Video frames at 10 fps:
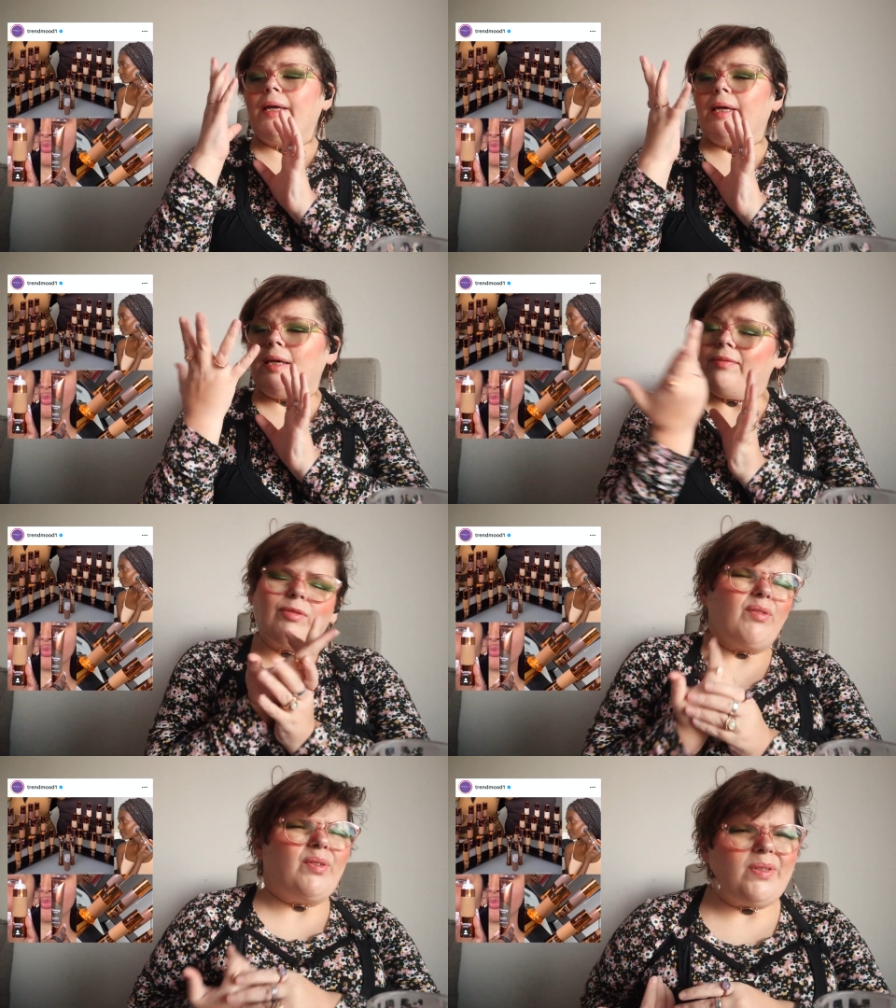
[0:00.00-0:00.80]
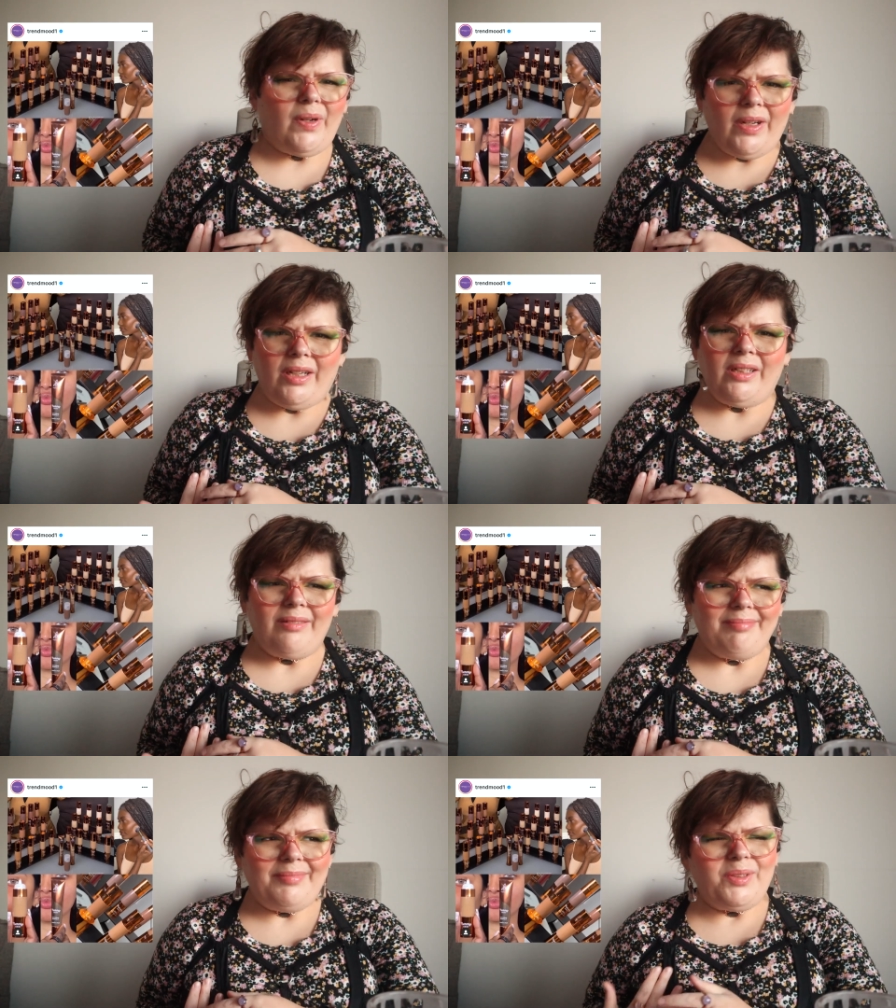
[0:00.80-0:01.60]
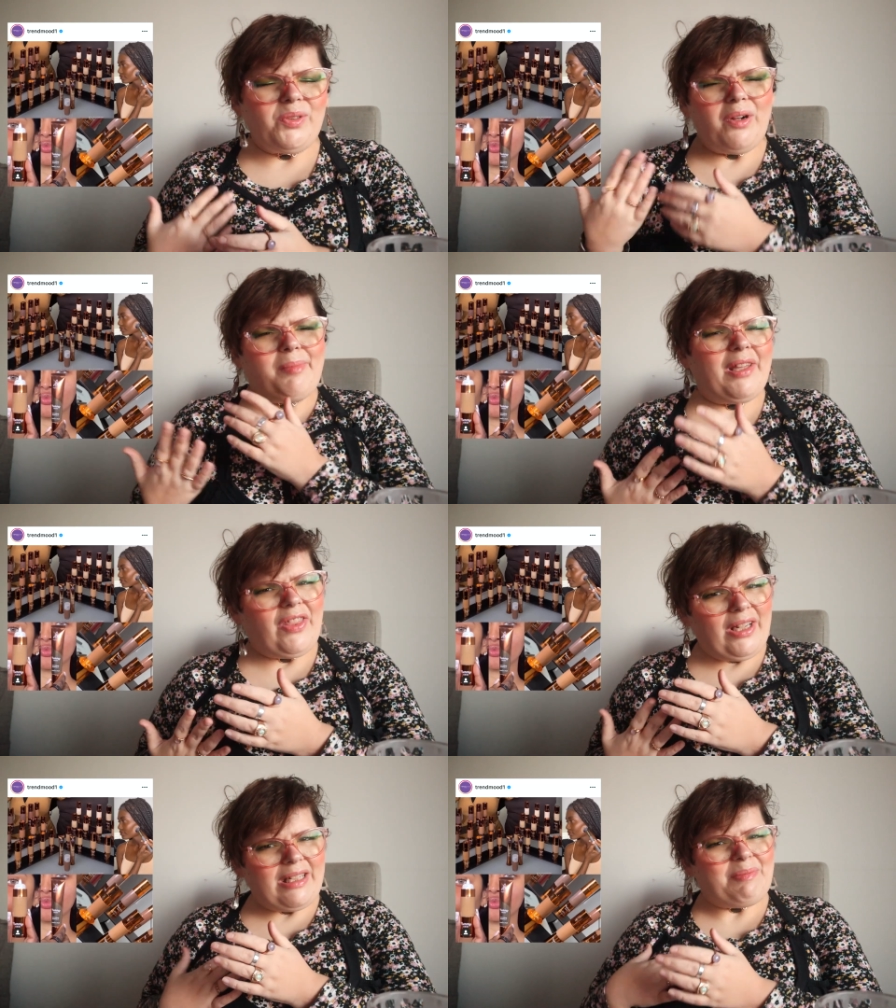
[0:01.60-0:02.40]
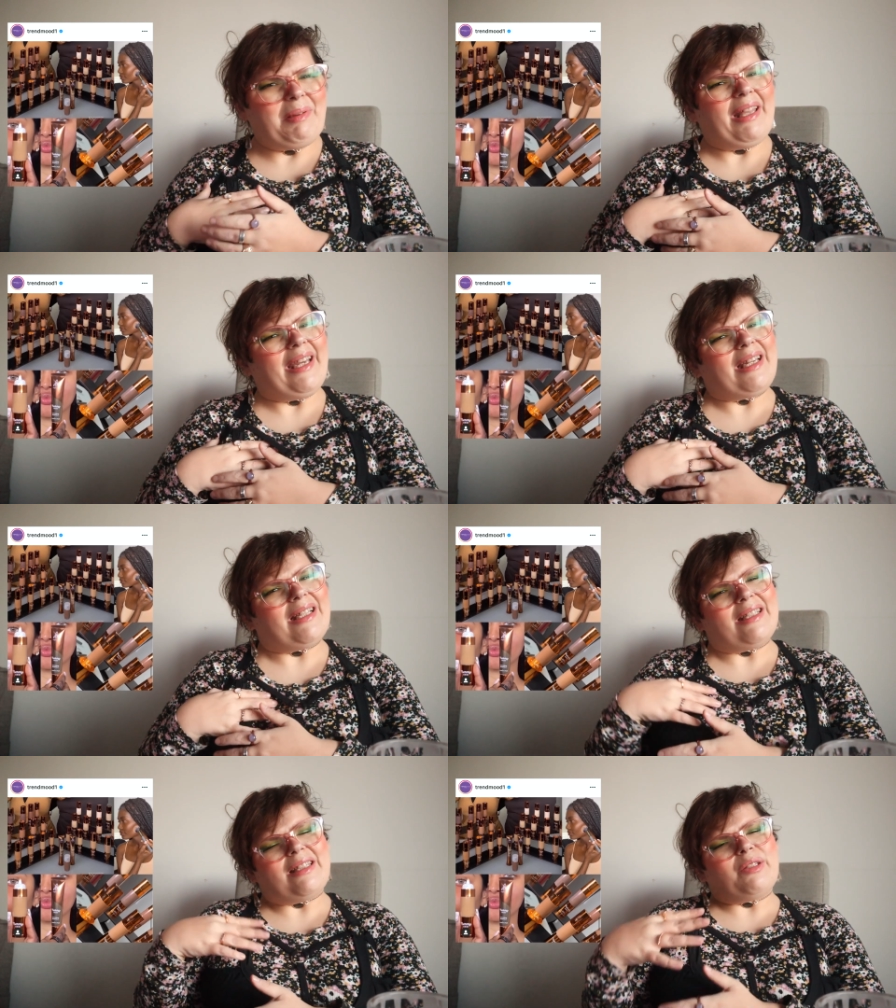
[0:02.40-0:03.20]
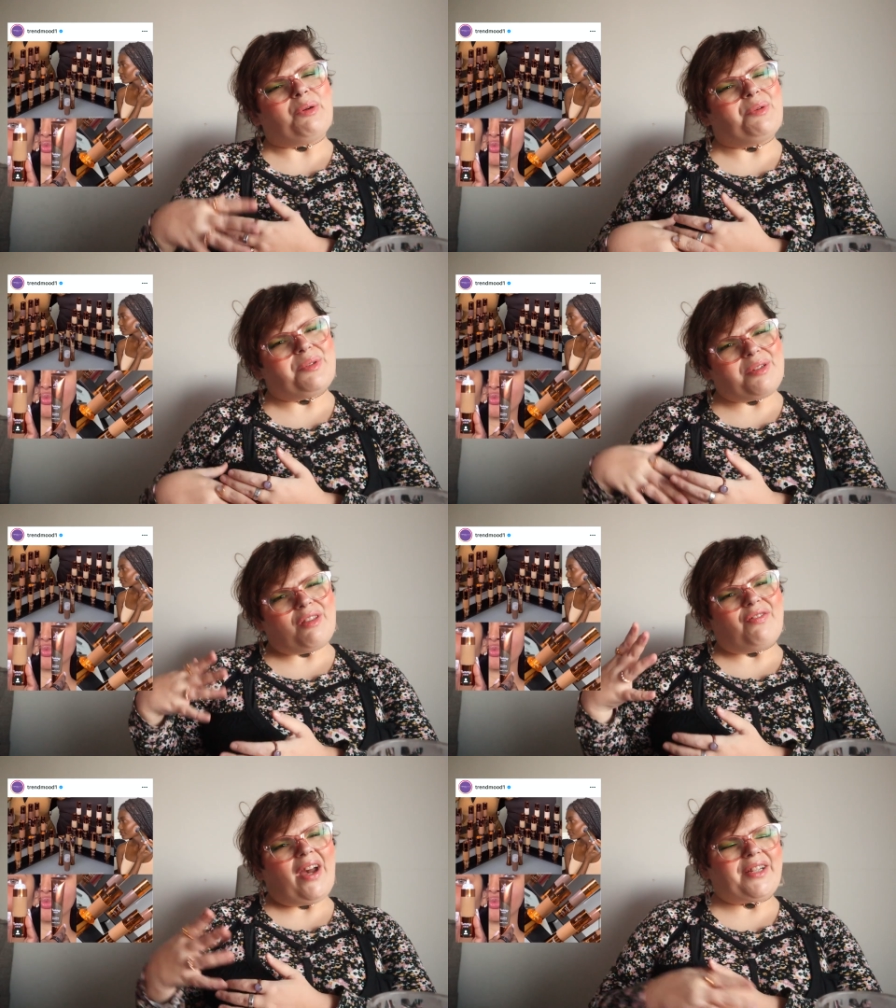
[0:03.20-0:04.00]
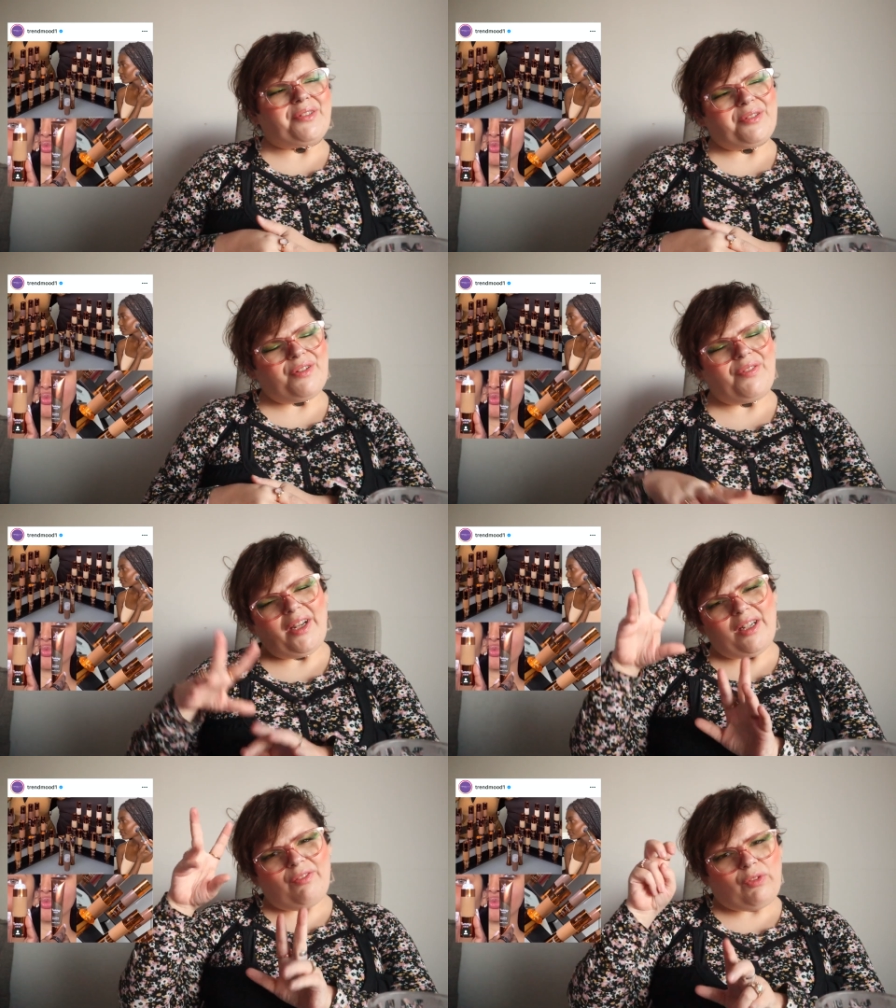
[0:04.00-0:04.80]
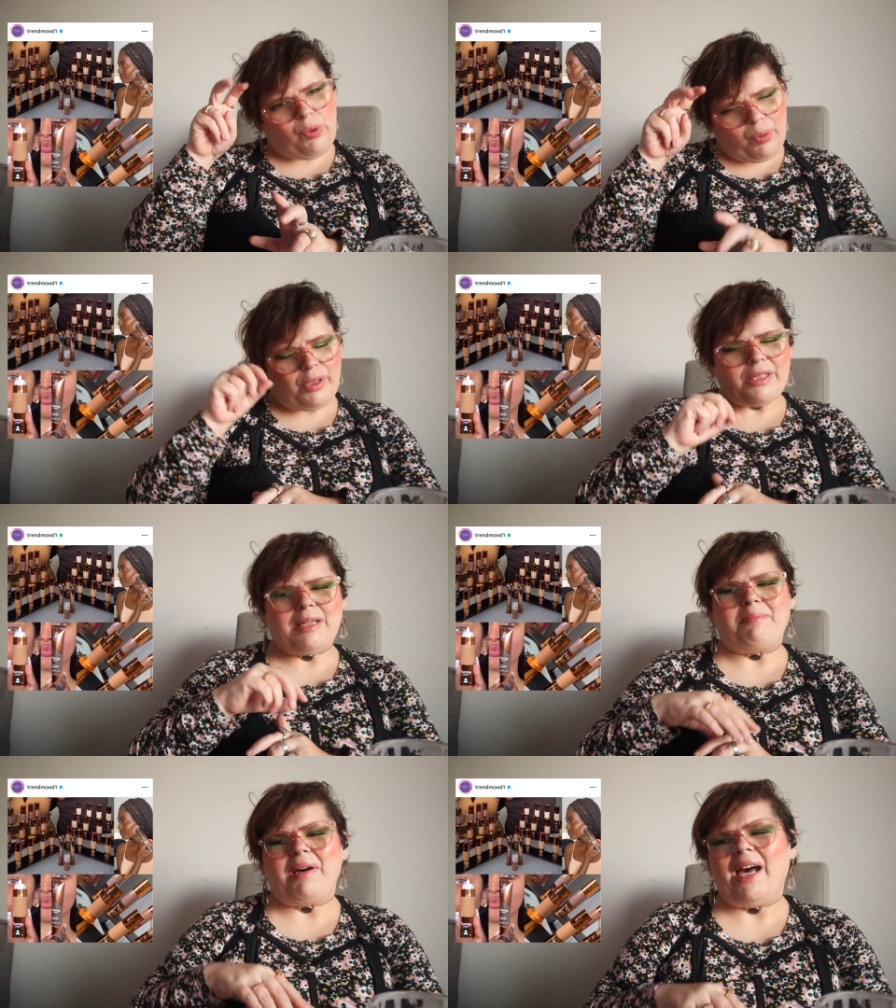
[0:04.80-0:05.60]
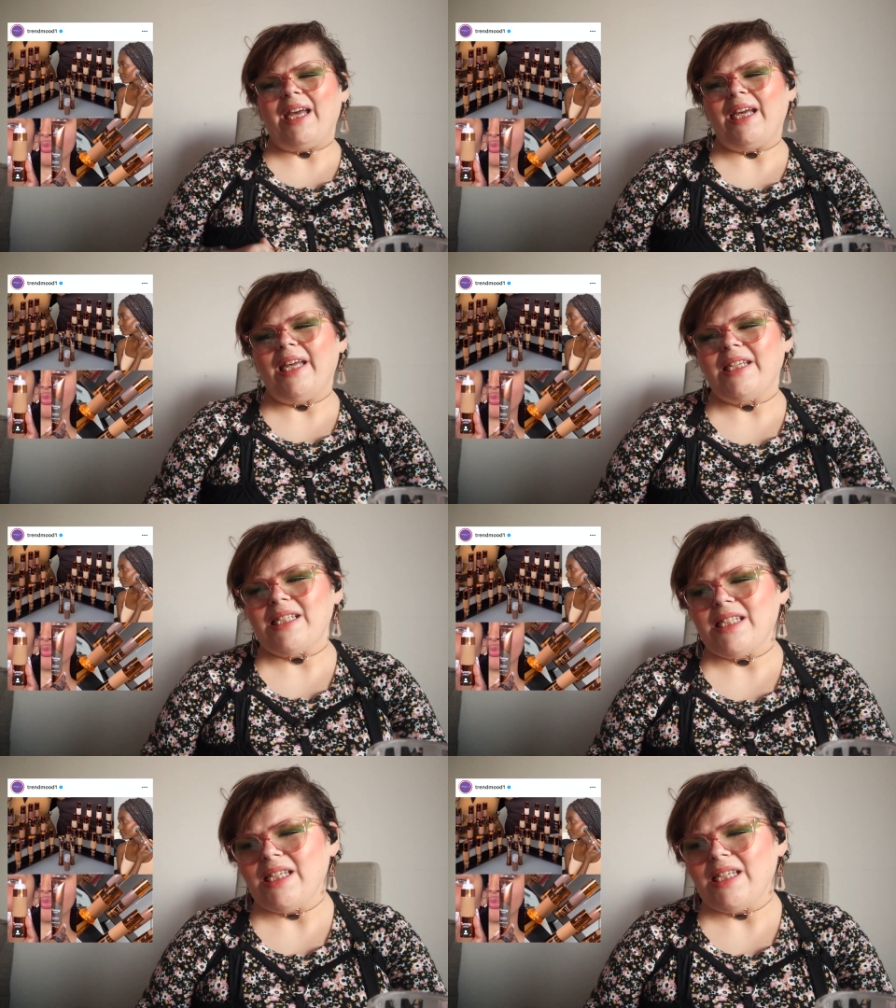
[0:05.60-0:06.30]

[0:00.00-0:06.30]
If the reviews are good, those are all my things, but like those are the factors of like, of course I'm buying it.